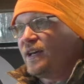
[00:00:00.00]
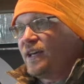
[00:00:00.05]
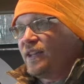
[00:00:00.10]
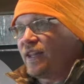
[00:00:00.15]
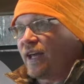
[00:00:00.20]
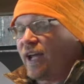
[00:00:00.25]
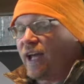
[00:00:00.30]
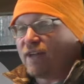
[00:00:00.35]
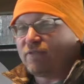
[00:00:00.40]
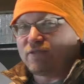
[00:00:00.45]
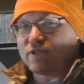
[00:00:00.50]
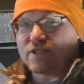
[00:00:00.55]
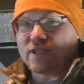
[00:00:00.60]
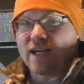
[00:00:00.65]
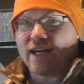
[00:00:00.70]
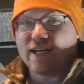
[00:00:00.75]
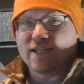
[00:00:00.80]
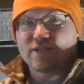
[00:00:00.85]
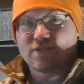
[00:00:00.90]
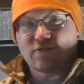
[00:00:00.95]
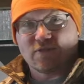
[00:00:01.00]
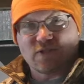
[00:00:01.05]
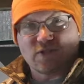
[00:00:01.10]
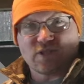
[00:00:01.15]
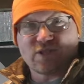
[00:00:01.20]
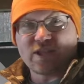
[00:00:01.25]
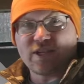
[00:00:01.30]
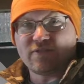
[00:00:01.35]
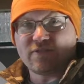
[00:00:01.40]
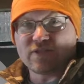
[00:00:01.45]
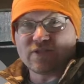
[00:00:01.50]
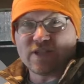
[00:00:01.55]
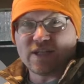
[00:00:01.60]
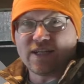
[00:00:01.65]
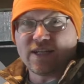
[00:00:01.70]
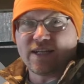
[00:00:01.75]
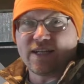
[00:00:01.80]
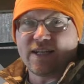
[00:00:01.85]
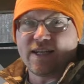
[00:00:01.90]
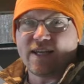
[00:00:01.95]
They advertise for the
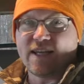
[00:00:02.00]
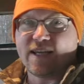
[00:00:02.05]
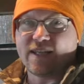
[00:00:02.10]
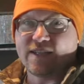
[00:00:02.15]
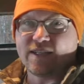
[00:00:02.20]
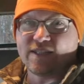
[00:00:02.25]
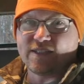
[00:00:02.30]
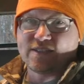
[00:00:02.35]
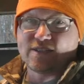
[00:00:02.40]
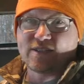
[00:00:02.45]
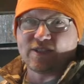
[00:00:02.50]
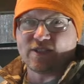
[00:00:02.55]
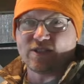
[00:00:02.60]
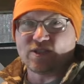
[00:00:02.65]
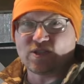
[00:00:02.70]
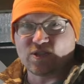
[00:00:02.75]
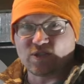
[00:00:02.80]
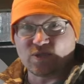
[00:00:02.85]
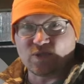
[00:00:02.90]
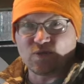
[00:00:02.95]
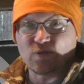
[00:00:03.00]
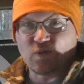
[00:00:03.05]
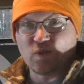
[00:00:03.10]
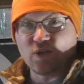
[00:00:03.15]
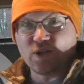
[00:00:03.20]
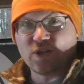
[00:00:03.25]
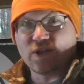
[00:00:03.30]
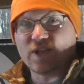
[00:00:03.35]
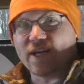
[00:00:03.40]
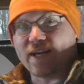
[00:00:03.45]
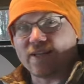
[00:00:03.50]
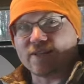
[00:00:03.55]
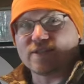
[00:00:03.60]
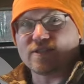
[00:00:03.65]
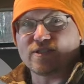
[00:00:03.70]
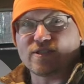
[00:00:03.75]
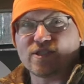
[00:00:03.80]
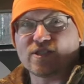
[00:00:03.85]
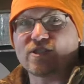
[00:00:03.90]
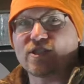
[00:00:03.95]
17 that it's going to shoot
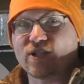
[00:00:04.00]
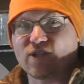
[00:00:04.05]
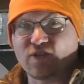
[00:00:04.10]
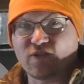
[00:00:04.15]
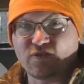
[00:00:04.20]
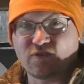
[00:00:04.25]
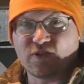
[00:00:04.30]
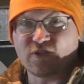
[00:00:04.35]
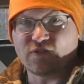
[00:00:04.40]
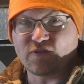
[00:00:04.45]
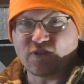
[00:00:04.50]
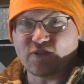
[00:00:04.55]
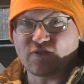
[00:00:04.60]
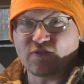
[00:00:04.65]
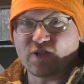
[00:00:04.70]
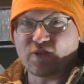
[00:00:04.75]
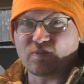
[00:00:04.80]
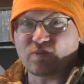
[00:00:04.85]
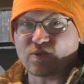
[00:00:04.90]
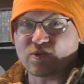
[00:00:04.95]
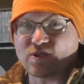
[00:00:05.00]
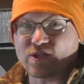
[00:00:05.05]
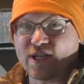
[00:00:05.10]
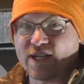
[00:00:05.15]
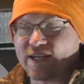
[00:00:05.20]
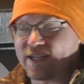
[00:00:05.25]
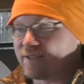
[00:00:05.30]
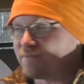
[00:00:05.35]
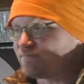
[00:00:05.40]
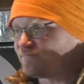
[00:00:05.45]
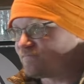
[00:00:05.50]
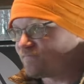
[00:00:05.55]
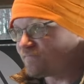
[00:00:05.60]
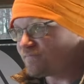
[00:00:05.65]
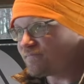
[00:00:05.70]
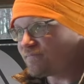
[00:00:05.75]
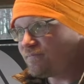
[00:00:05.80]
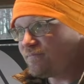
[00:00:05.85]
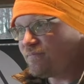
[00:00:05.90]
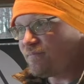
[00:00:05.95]
1,650 feet per second,
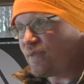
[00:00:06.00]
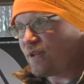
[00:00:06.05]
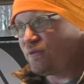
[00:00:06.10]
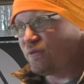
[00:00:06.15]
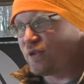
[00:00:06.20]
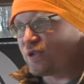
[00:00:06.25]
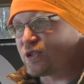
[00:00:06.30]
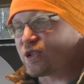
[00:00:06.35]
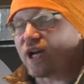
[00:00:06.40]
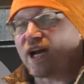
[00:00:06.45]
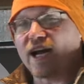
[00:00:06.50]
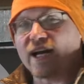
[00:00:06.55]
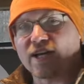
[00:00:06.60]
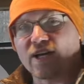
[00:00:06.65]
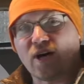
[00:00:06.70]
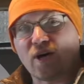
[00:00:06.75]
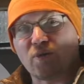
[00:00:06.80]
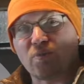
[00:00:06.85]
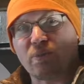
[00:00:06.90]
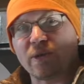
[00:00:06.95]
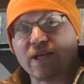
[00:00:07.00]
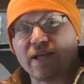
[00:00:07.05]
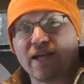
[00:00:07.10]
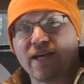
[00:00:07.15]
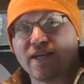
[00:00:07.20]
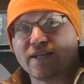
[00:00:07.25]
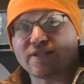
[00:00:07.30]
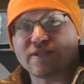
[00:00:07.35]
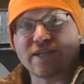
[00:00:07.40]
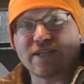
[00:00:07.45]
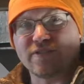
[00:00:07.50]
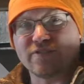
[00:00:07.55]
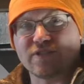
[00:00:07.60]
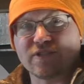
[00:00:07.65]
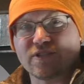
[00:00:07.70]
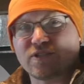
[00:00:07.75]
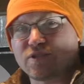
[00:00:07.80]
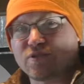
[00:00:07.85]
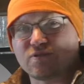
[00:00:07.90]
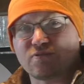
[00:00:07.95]
which I call BS
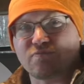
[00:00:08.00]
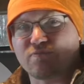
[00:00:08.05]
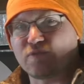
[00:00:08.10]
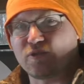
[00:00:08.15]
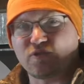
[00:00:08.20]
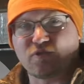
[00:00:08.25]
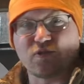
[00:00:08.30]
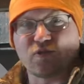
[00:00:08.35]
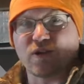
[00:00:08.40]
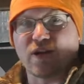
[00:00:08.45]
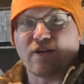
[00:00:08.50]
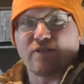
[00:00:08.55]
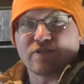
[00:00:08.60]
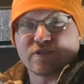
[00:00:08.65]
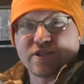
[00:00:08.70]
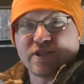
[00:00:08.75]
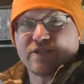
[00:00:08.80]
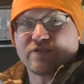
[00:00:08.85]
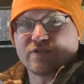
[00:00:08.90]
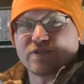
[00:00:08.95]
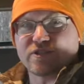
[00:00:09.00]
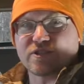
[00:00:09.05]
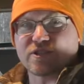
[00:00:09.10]
even just before I was even